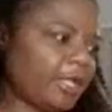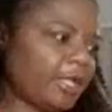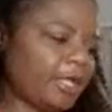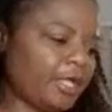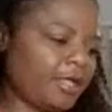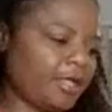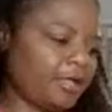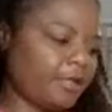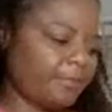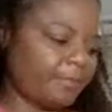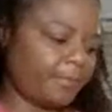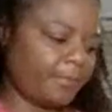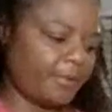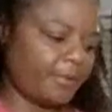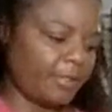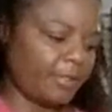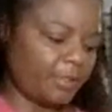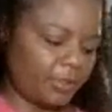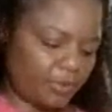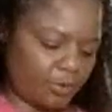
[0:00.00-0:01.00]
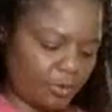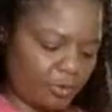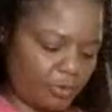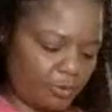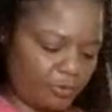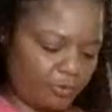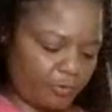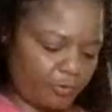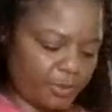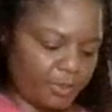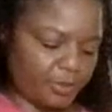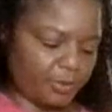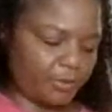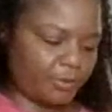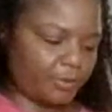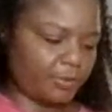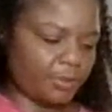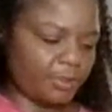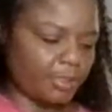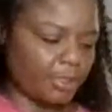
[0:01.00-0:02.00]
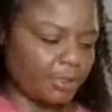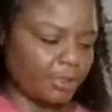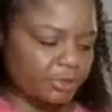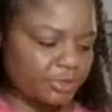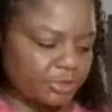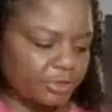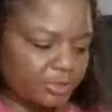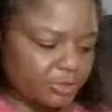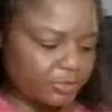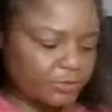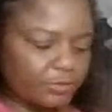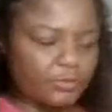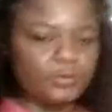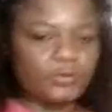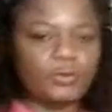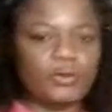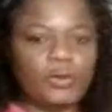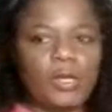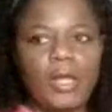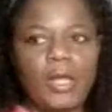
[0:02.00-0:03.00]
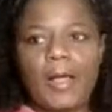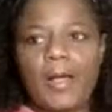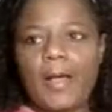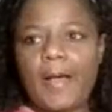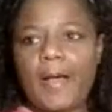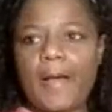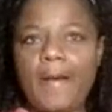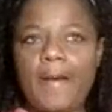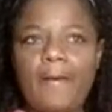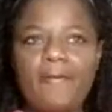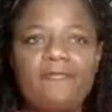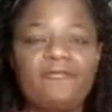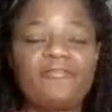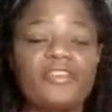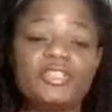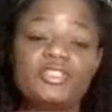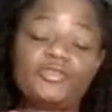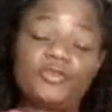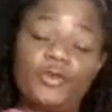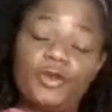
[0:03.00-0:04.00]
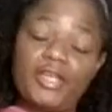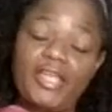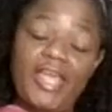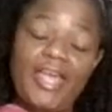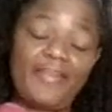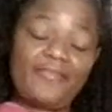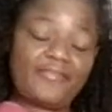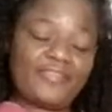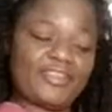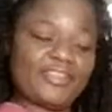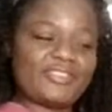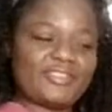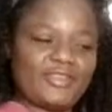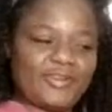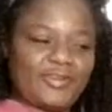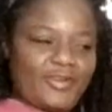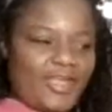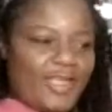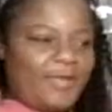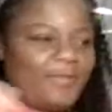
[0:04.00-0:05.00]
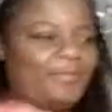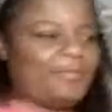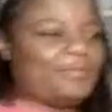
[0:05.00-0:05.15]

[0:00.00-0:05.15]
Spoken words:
up your reel to fish for a catfish. Okay.